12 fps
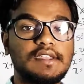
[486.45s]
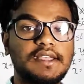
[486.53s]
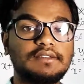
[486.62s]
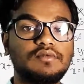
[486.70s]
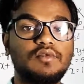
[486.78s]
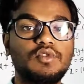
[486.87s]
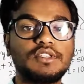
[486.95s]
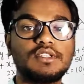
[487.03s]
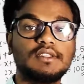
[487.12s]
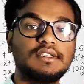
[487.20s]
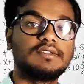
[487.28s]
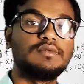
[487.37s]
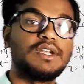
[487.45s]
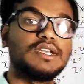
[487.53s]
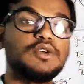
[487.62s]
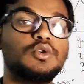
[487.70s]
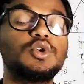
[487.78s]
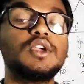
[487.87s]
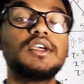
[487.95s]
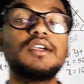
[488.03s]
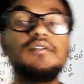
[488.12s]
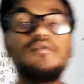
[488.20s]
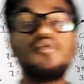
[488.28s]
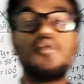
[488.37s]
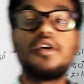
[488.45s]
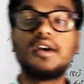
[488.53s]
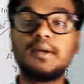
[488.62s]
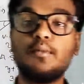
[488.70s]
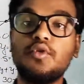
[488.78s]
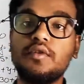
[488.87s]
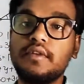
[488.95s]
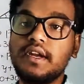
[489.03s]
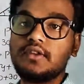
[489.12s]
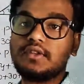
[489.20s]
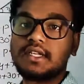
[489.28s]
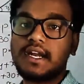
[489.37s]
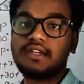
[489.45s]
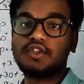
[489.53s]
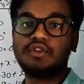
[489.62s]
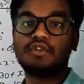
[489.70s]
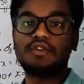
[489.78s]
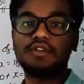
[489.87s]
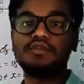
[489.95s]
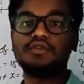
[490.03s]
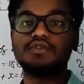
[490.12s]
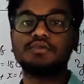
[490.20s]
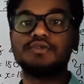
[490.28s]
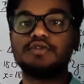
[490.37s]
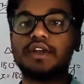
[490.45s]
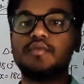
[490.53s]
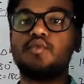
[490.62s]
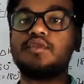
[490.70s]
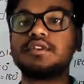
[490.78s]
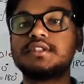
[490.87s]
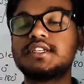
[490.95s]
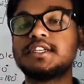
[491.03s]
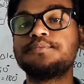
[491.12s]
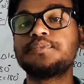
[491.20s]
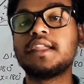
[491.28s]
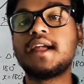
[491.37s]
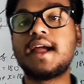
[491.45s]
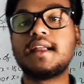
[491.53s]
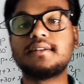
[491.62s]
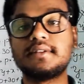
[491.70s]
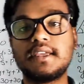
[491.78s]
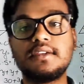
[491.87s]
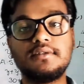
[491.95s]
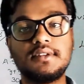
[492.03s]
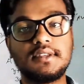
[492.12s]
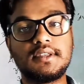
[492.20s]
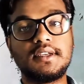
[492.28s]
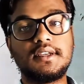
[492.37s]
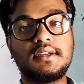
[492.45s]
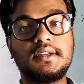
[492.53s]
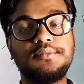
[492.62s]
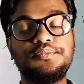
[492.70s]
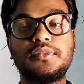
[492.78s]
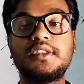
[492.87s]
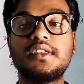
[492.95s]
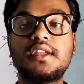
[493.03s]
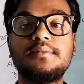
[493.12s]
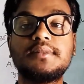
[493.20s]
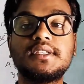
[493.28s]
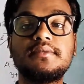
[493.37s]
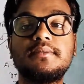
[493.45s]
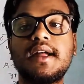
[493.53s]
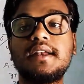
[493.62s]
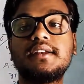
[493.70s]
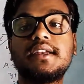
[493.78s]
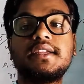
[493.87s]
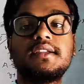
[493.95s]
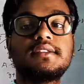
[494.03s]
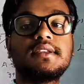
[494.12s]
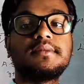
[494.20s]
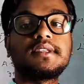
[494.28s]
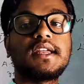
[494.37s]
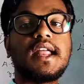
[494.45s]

Thanks for watching this video. If you want more videos right here on YouTube, you can watch and use uh, thumbs up and click subscribe.